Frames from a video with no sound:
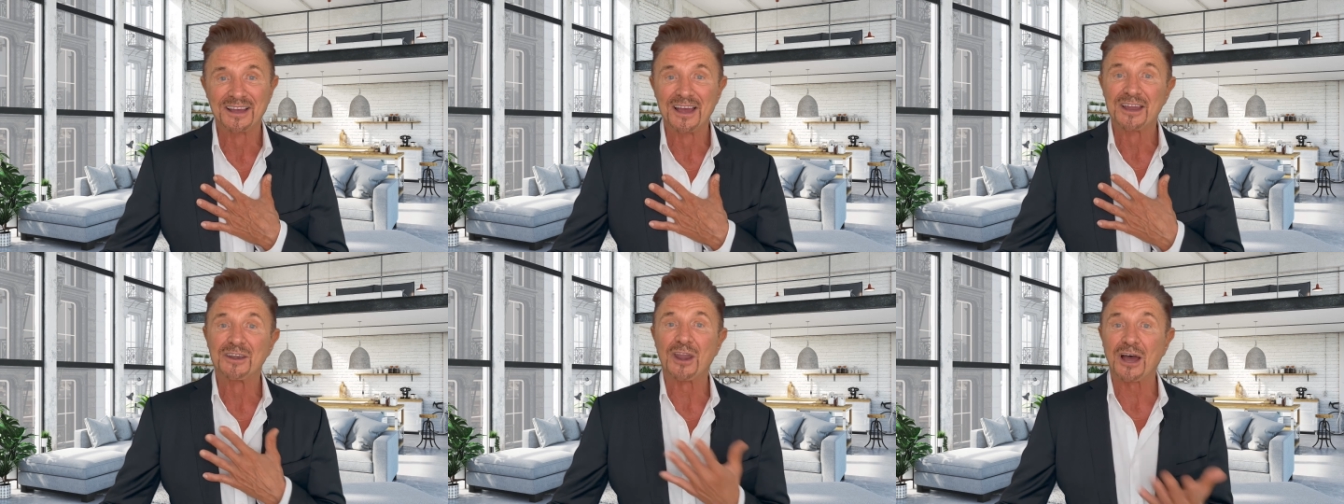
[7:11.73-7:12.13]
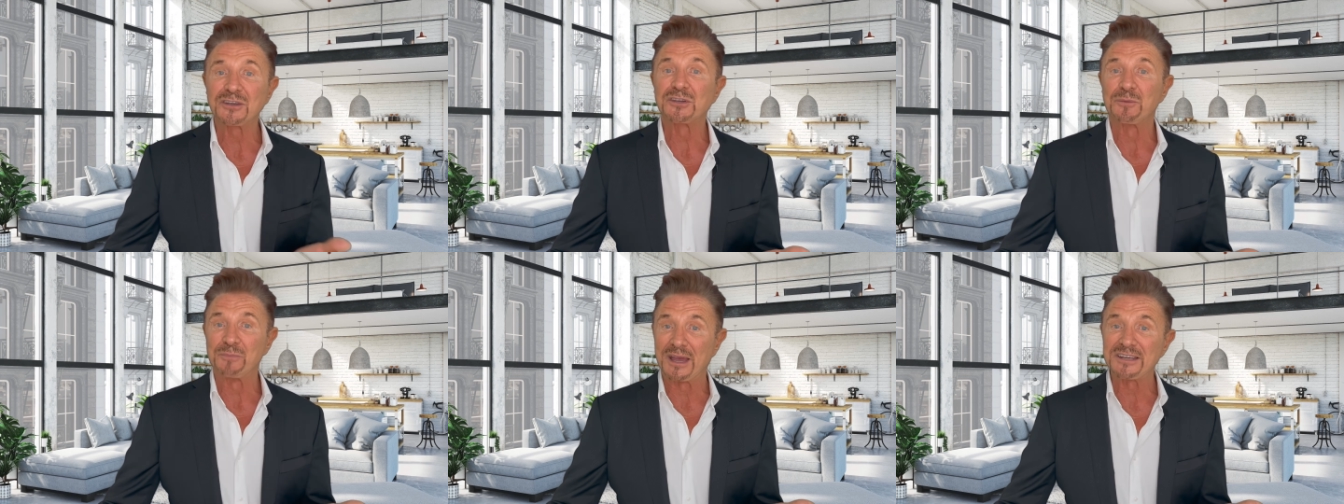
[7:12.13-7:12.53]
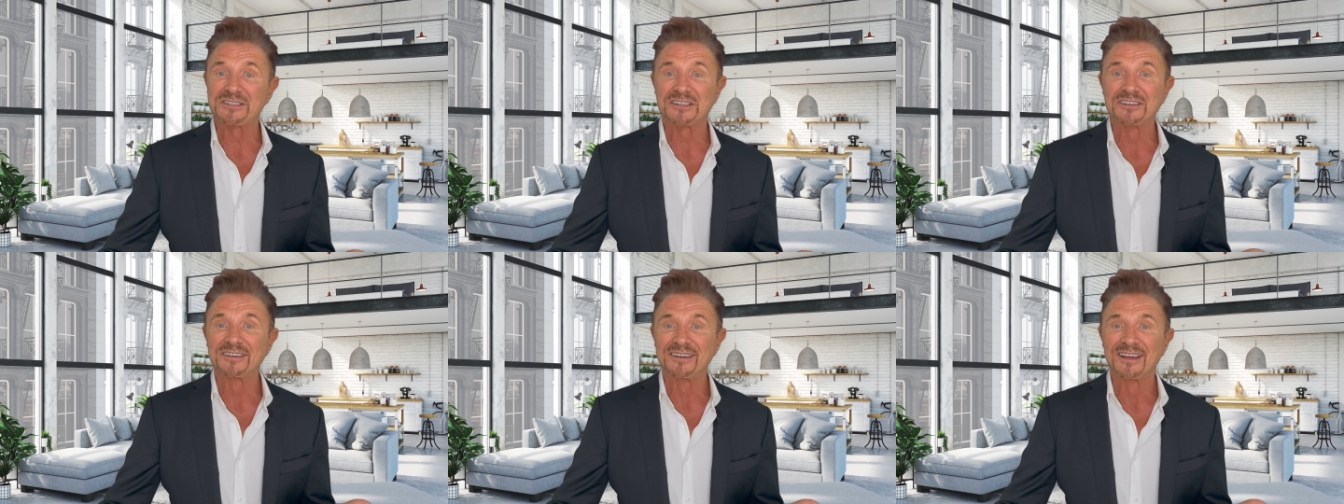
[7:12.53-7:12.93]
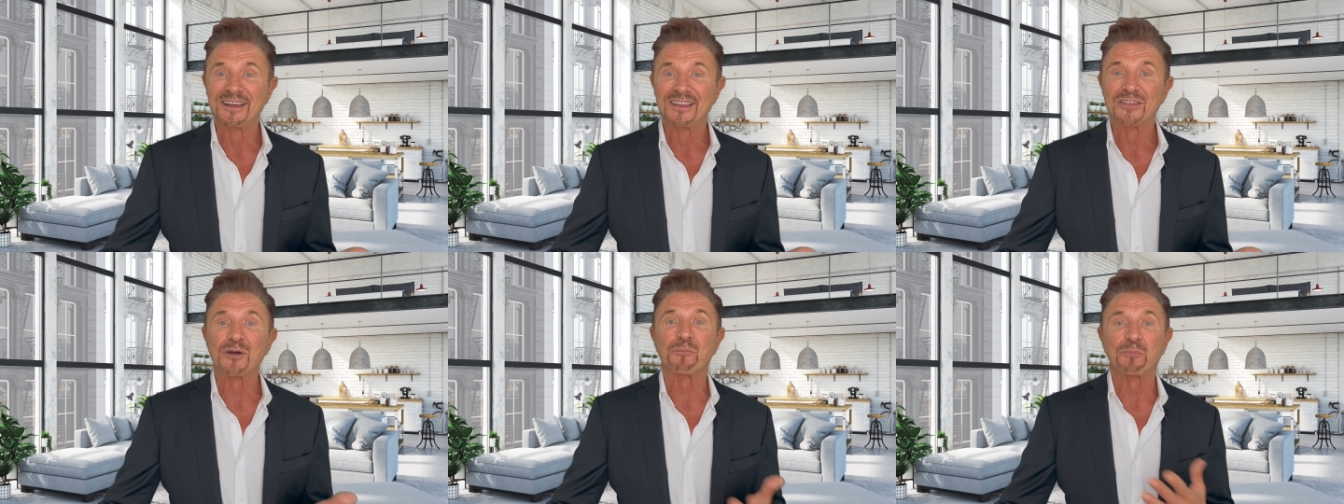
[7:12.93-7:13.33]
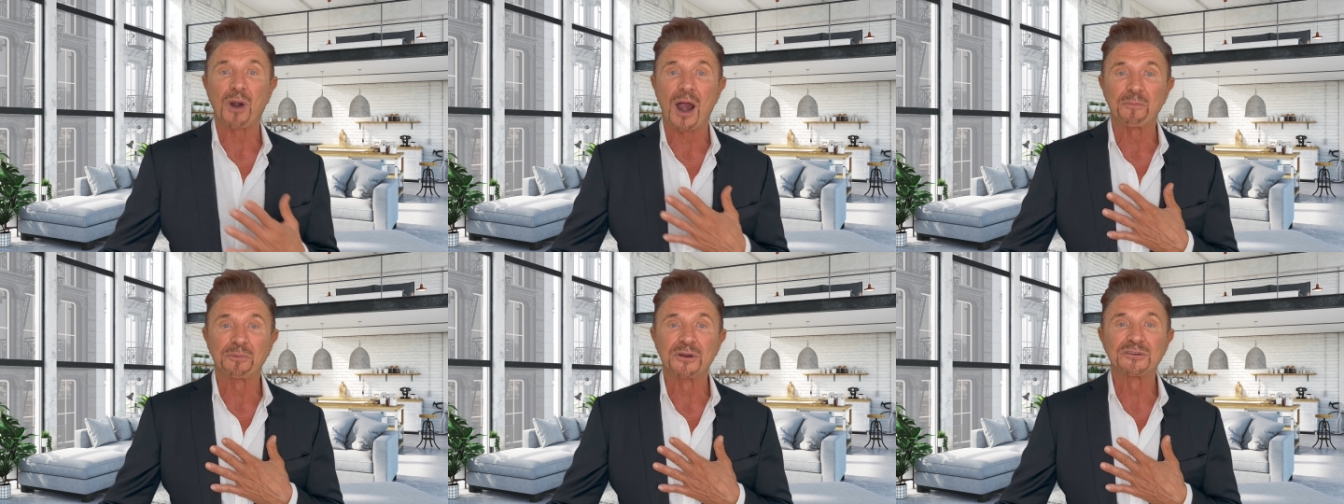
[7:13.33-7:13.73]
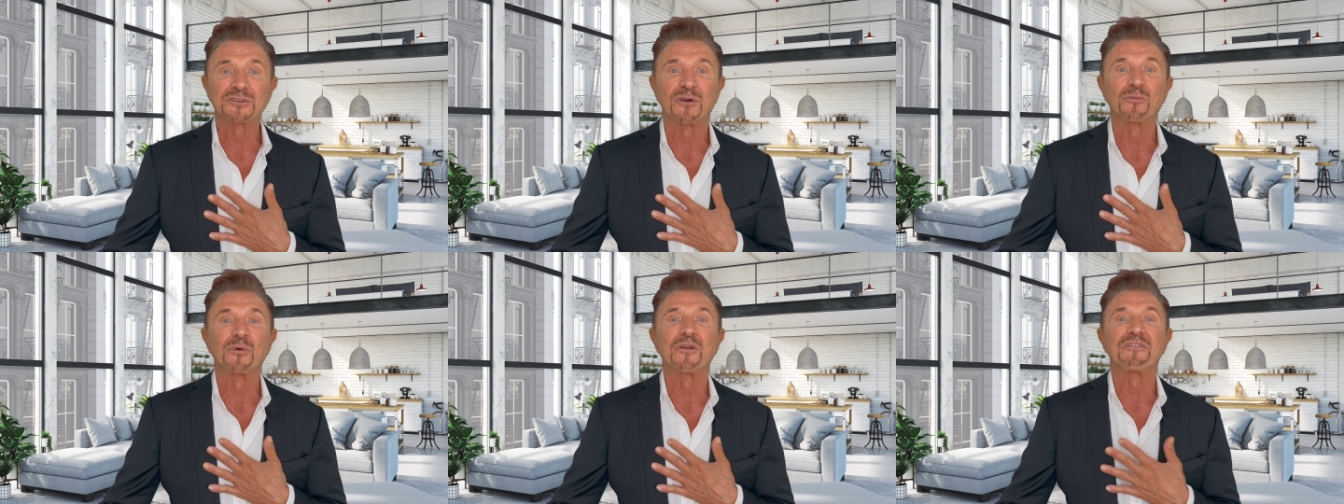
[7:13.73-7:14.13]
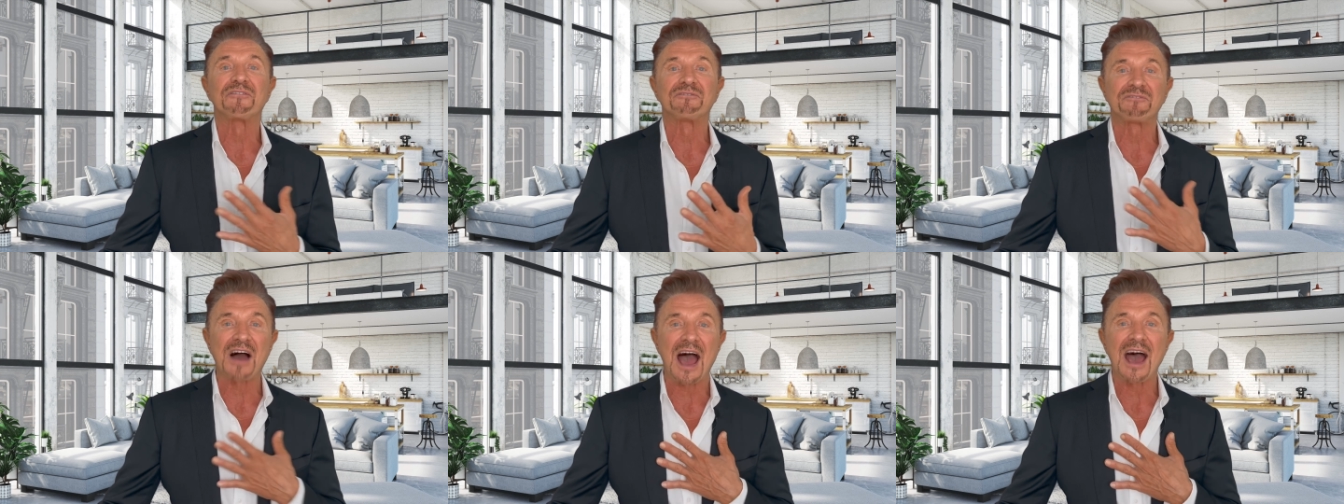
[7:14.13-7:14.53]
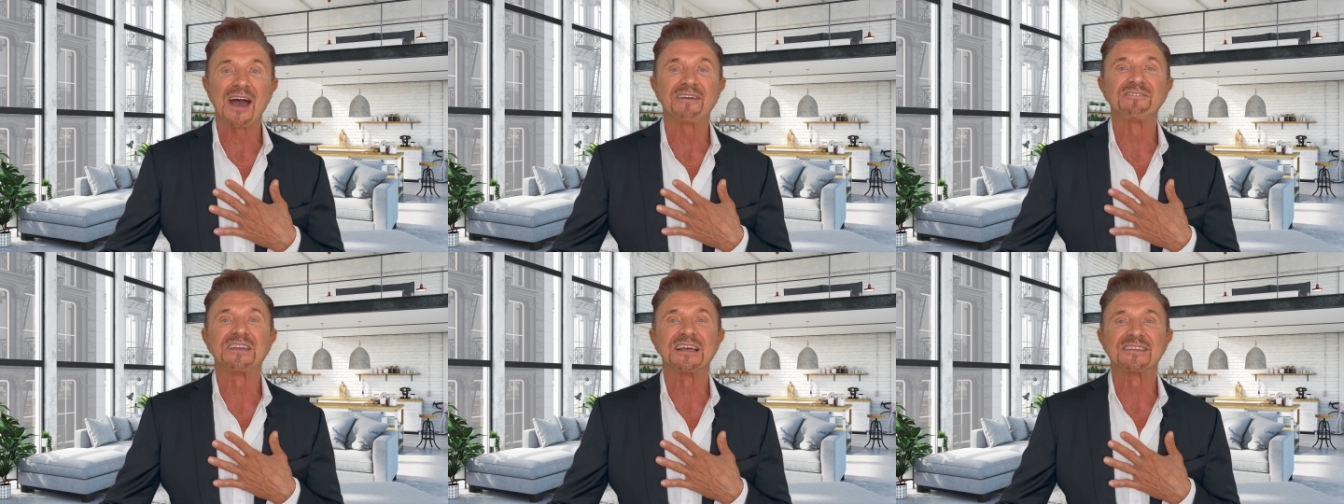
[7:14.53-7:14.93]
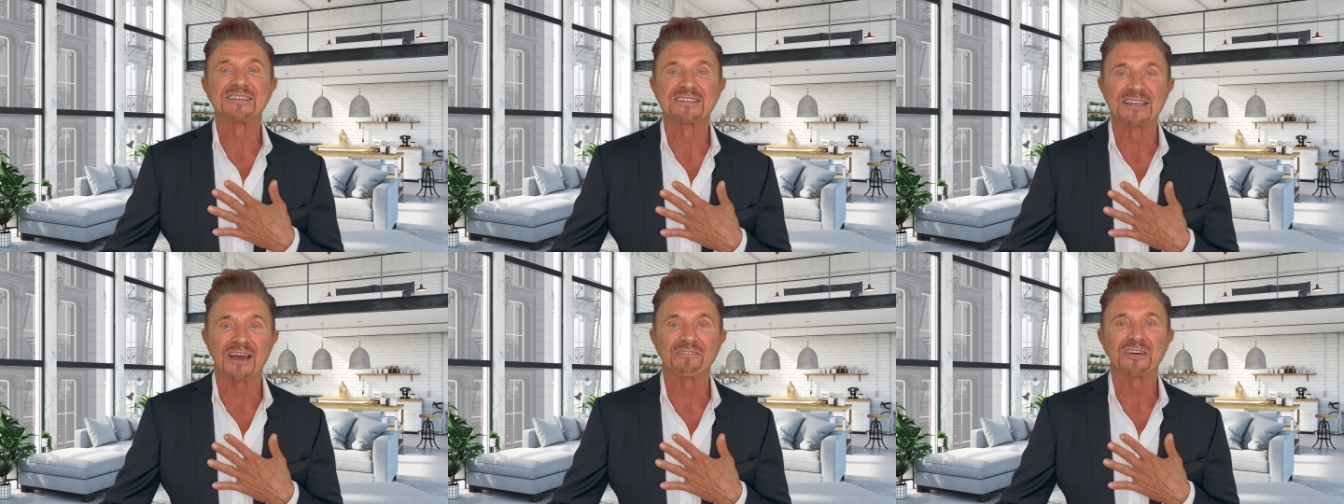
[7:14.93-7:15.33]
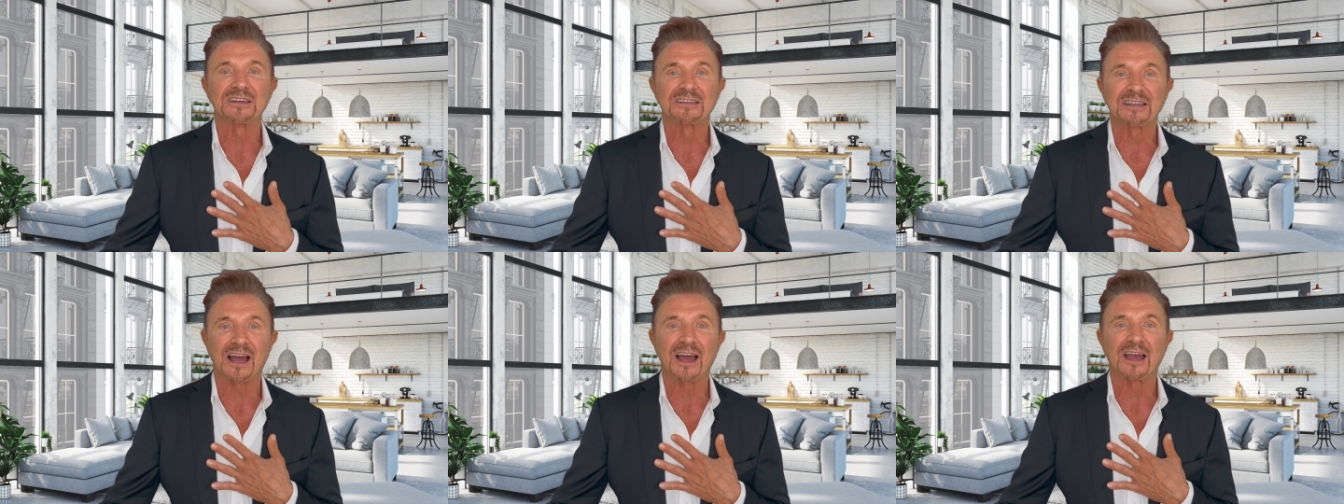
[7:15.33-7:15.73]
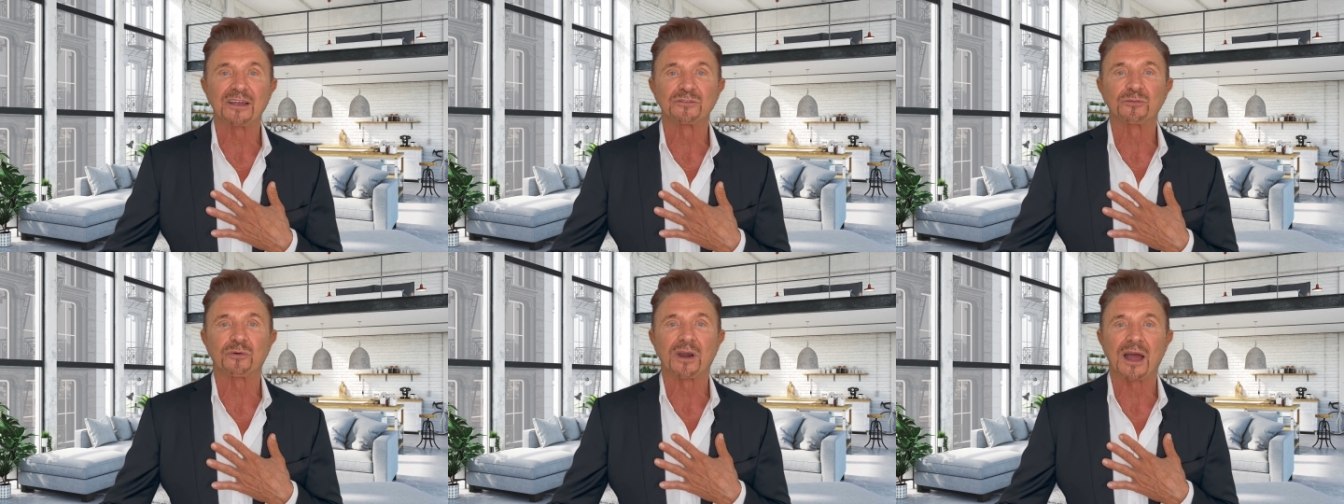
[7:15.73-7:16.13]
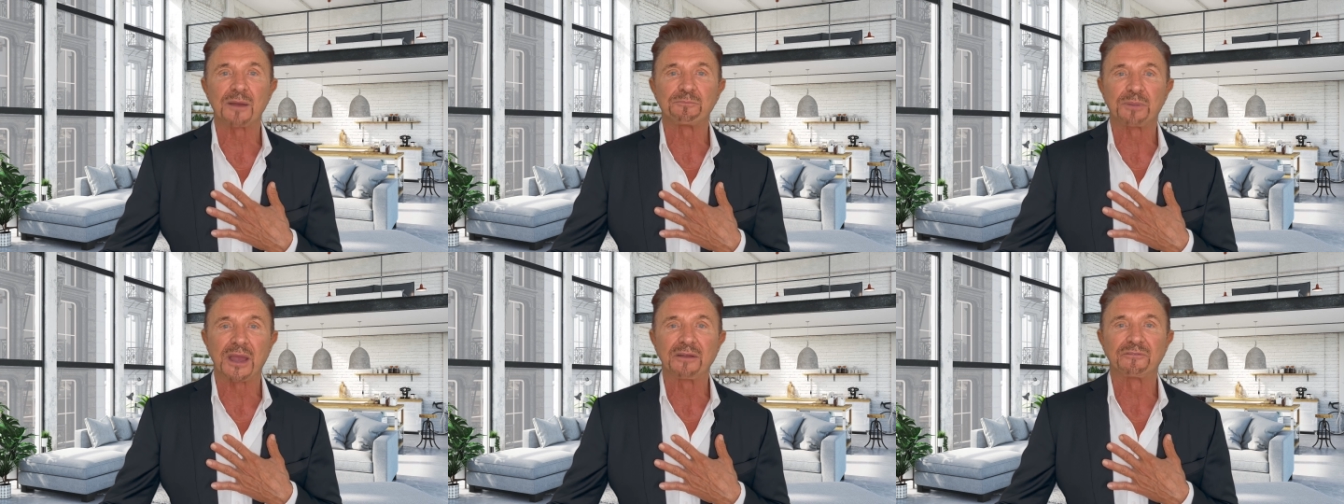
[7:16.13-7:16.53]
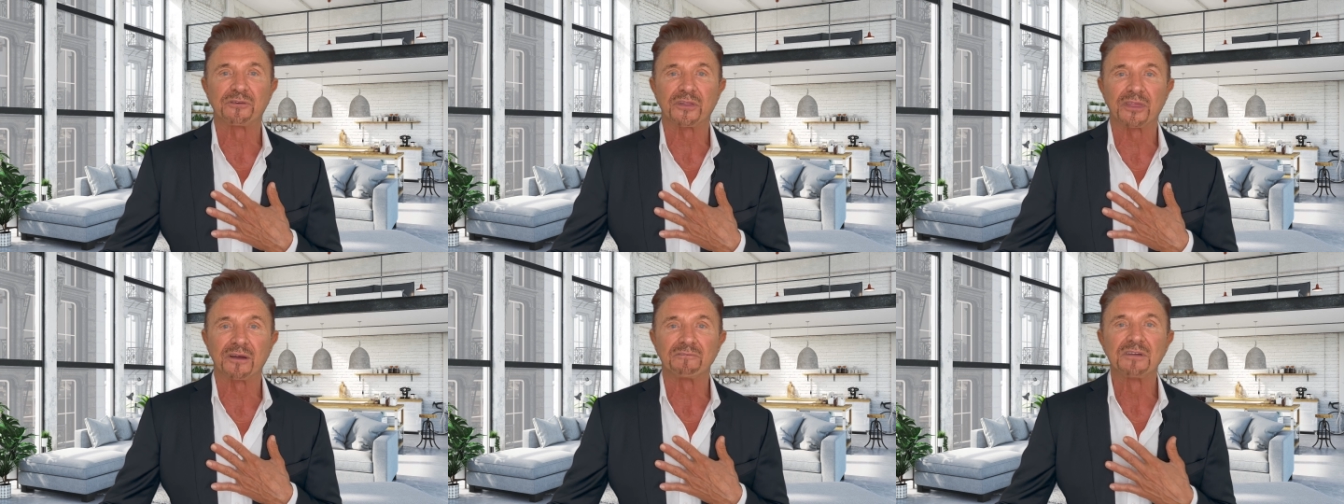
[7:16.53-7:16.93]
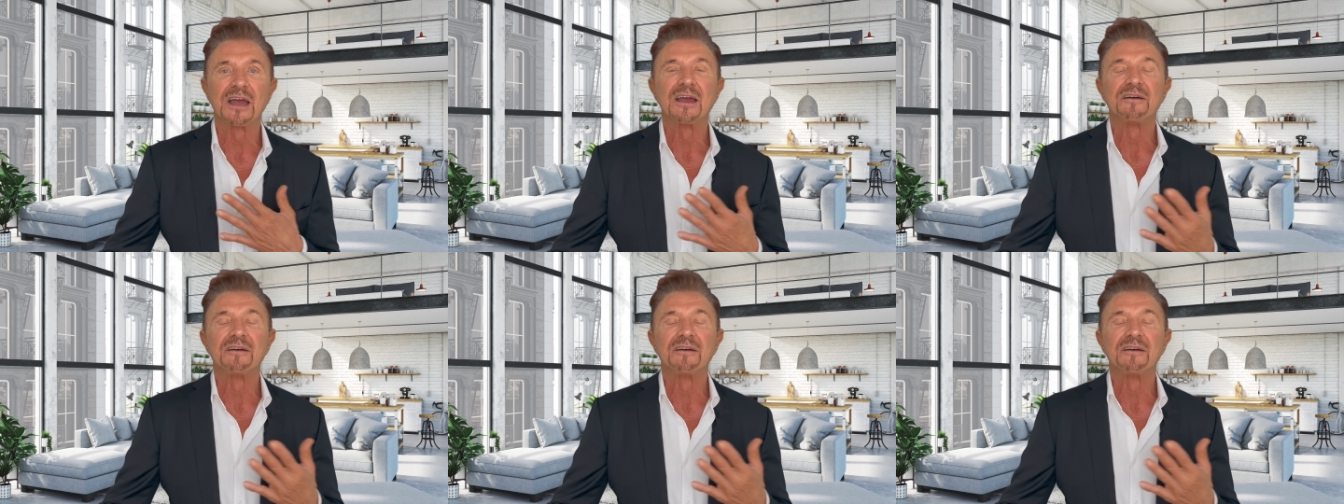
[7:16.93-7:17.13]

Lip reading: Not to mention, the properties are worth 5 to 7 times what I paid for them